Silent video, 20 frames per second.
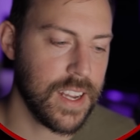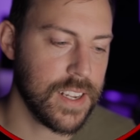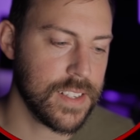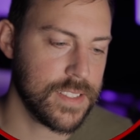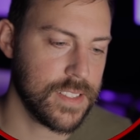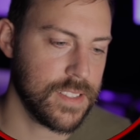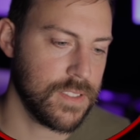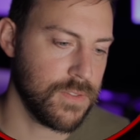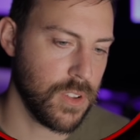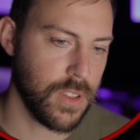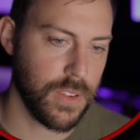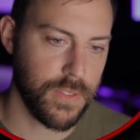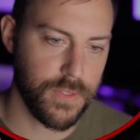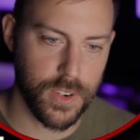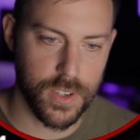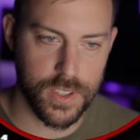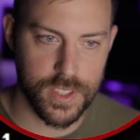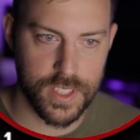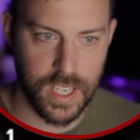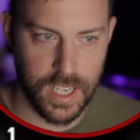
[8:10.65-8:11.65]
IS for the
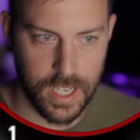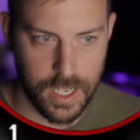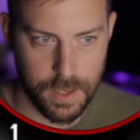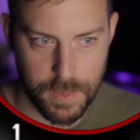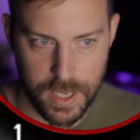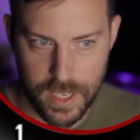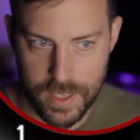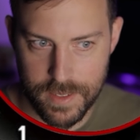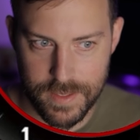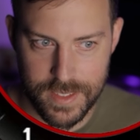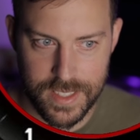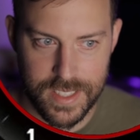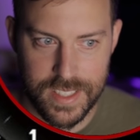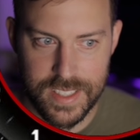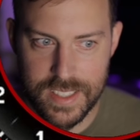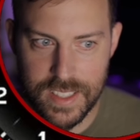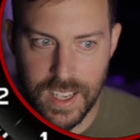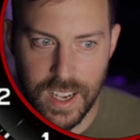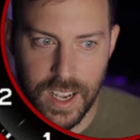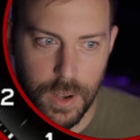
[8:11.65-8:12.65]
first time in
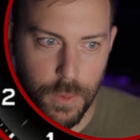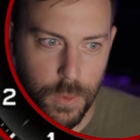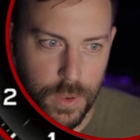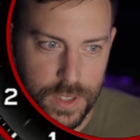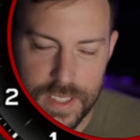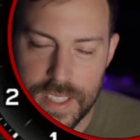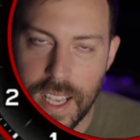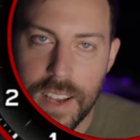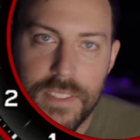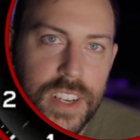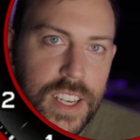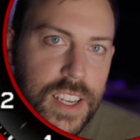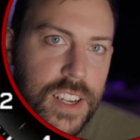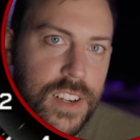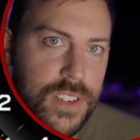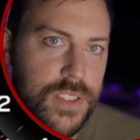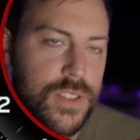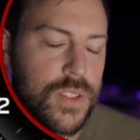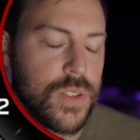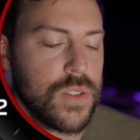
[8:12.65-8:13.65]
uh, what, seven
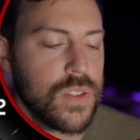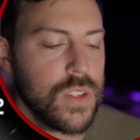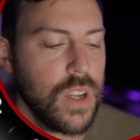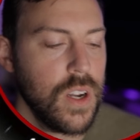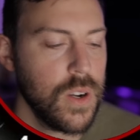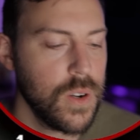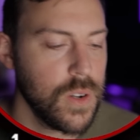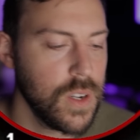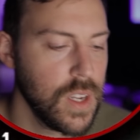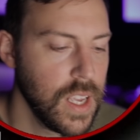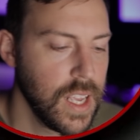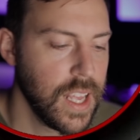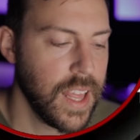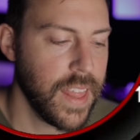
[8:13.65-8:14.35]
years or so.